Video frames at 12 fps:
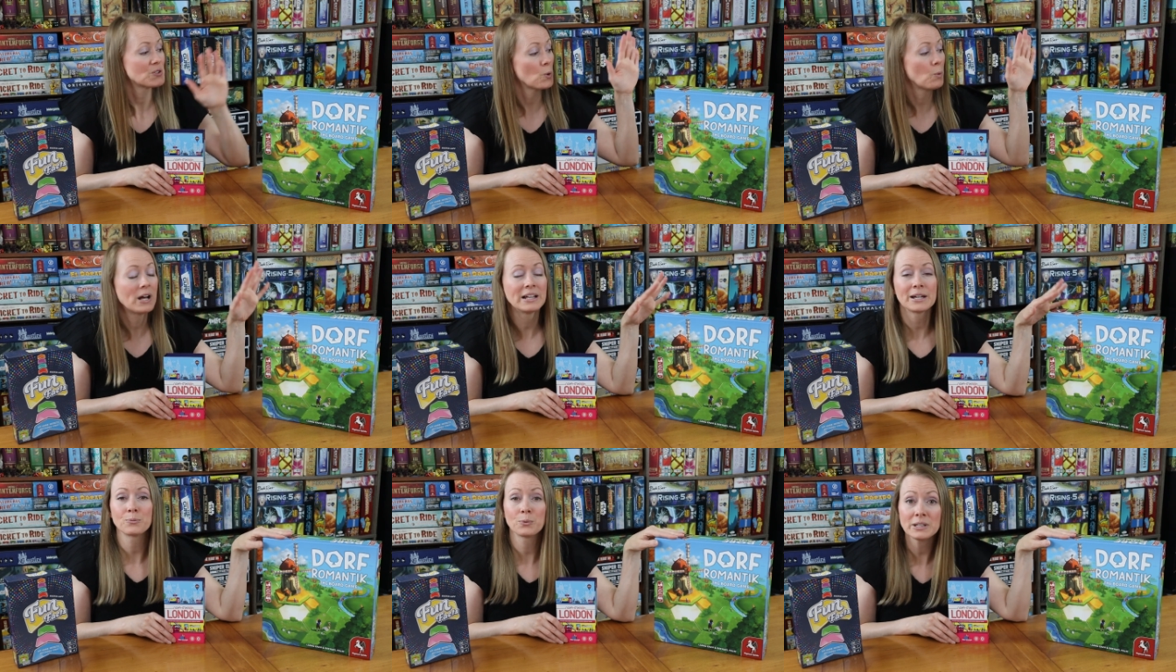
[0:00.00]
So while
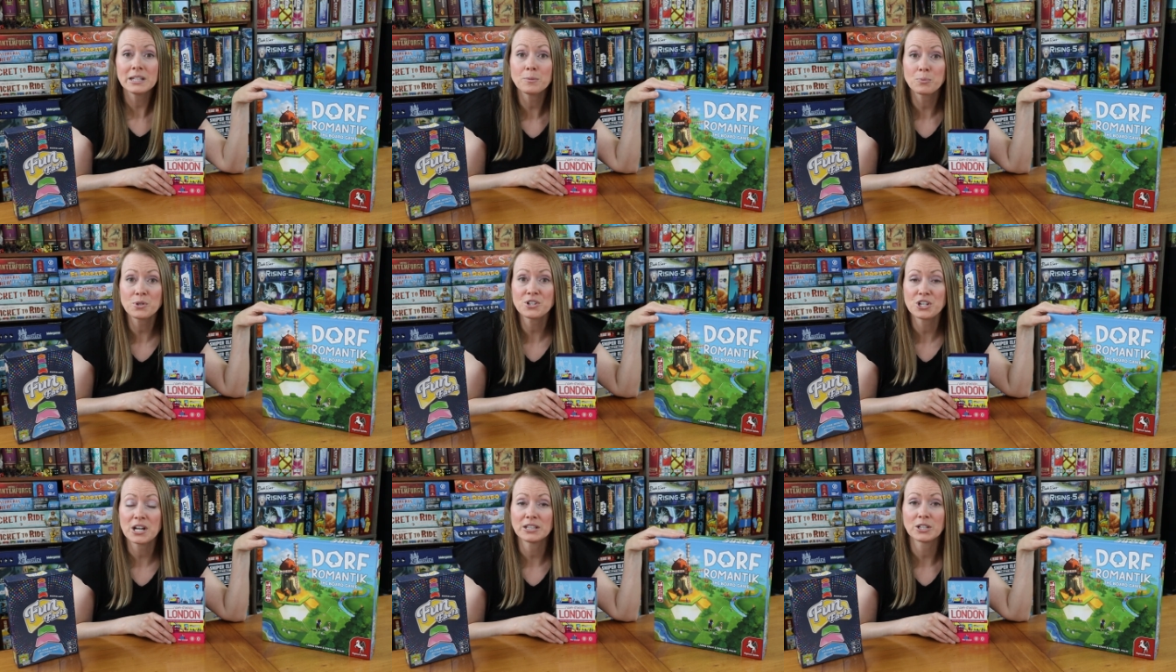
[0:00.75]
I really
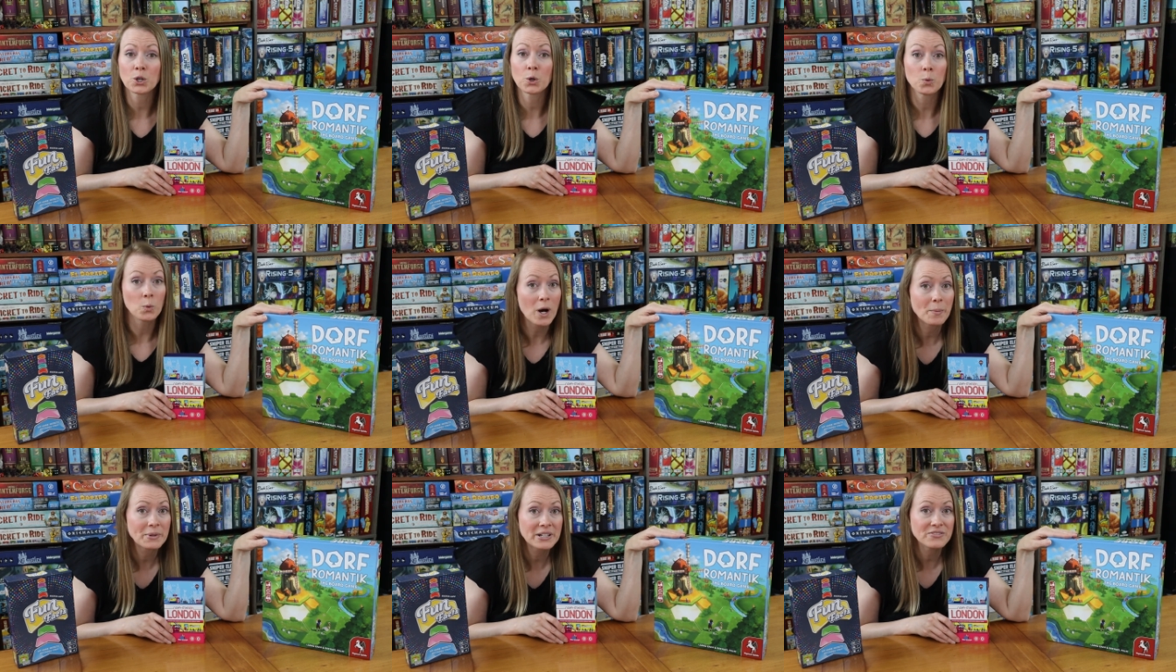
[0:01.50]
appreciate the
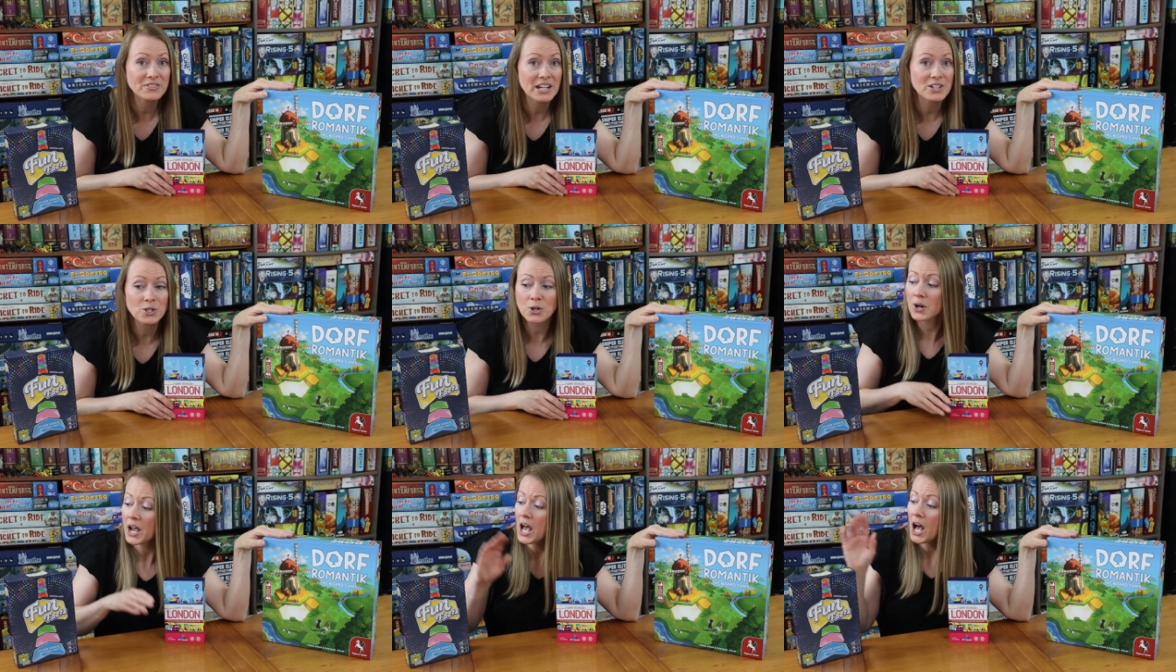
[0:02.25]
cooperative
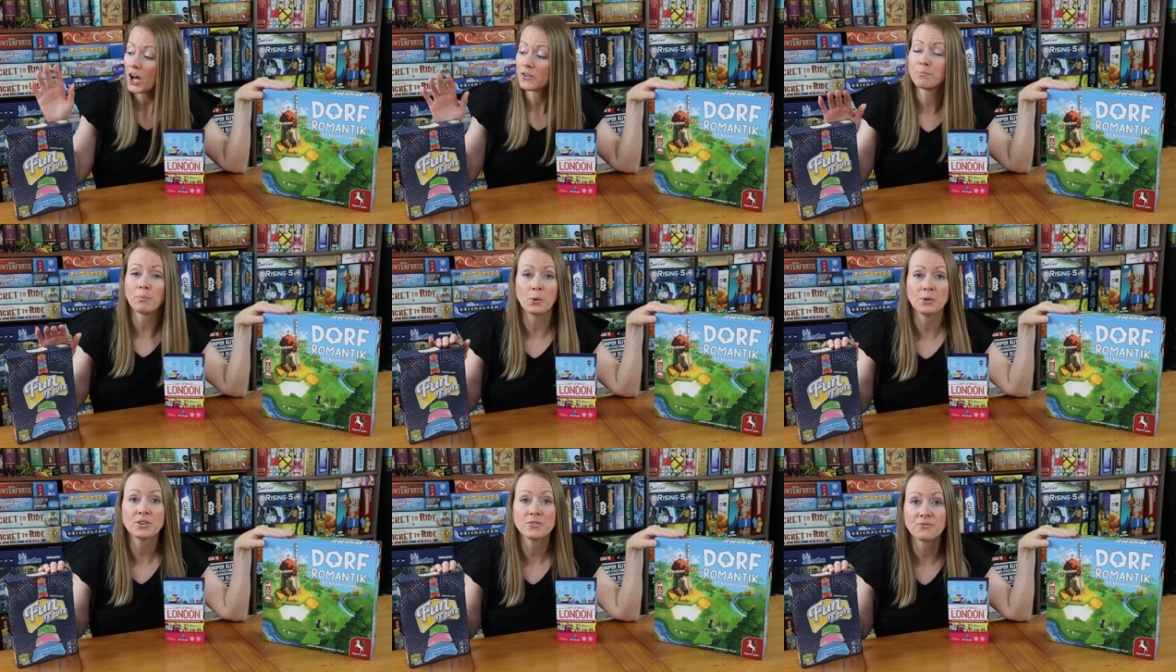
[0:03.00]
nature of
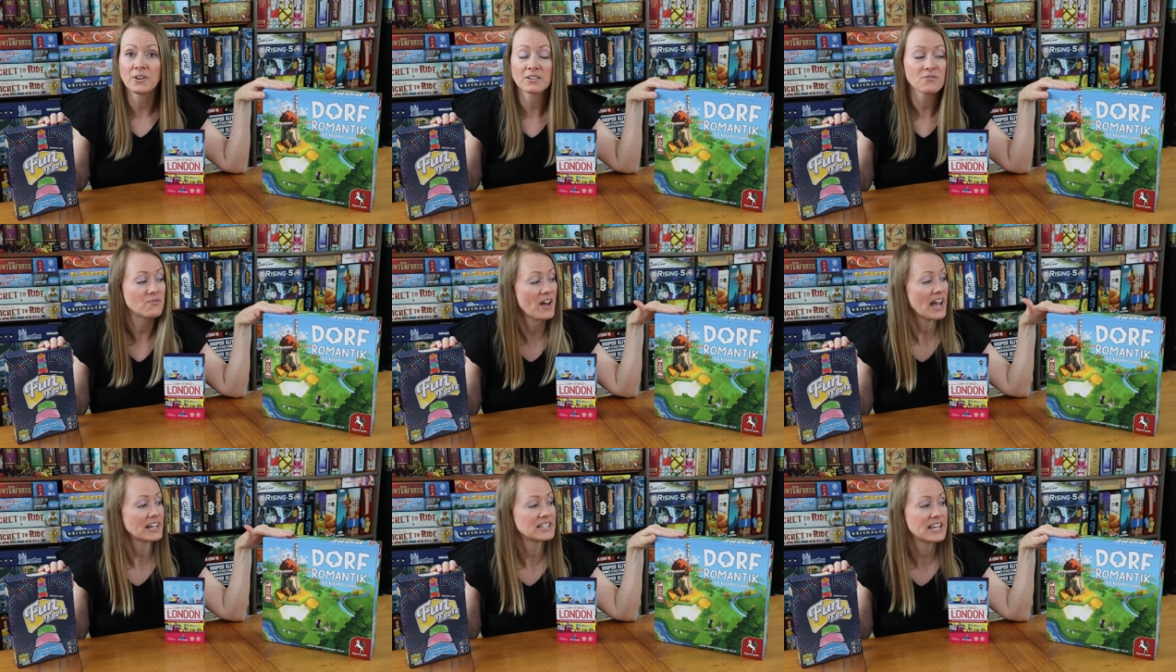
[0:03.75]
both Fun
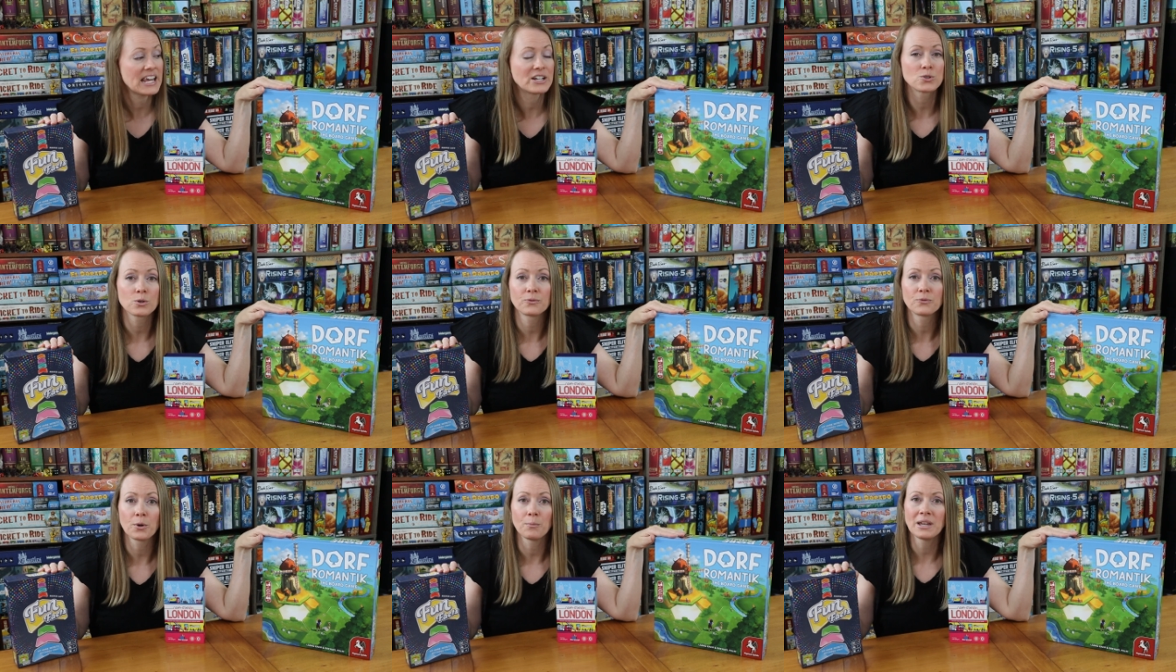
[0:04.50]
Facts and
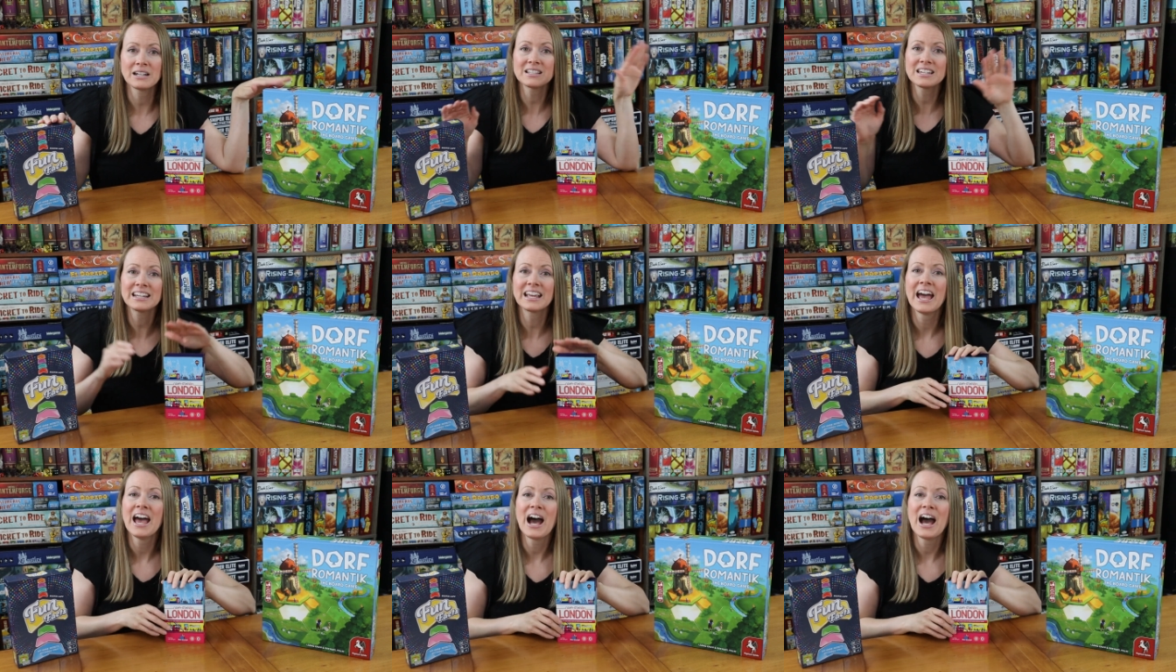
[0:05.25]
Dorfromantik,